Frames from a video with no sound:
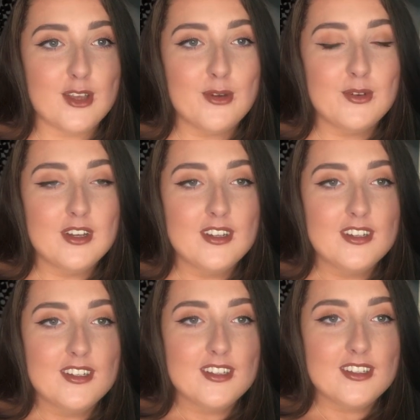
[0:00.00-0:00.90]
So
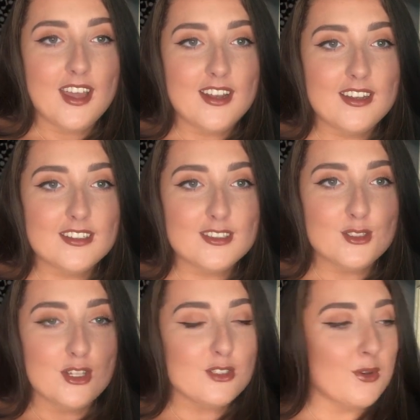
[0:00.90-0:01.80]
yeah, it is, it's